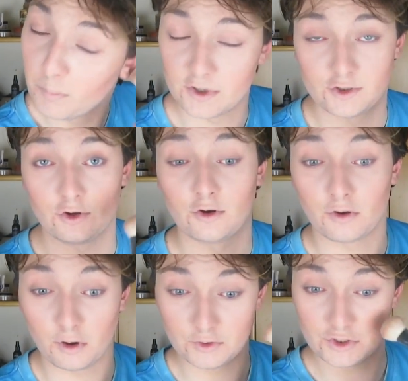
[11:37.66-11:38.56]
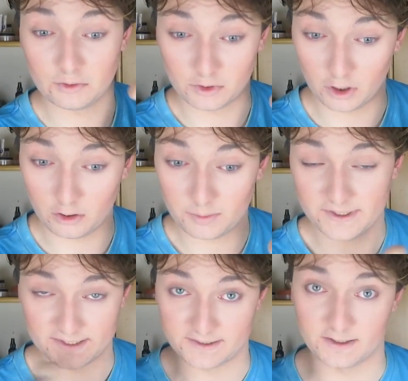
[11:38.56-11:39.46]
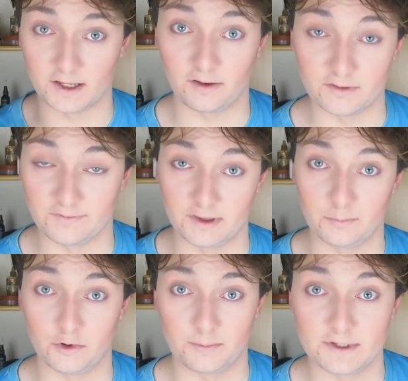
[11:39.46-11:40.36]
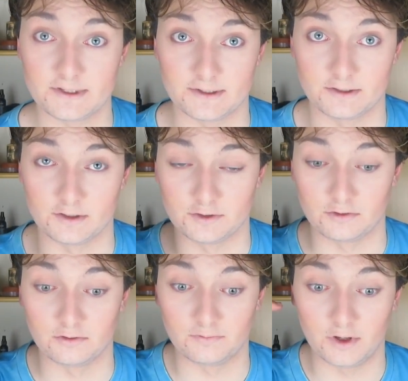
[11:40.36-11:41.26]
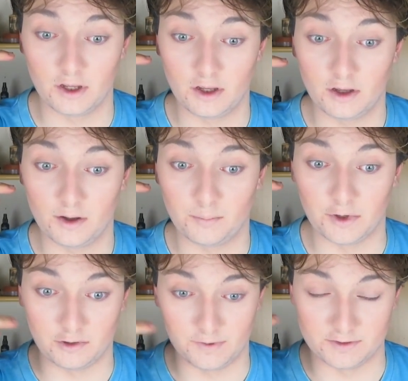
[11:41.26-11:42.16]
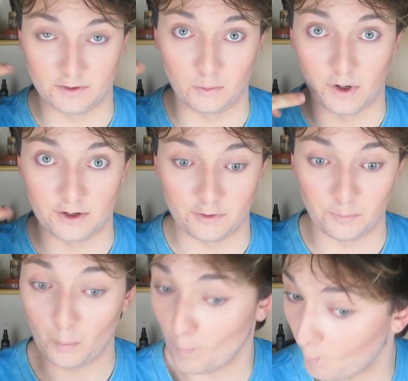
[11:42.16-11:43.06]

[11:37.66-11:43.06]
Make sure you don't go too low because that's going to kind of defeat the purpose. It's going to sort of make your face look wider.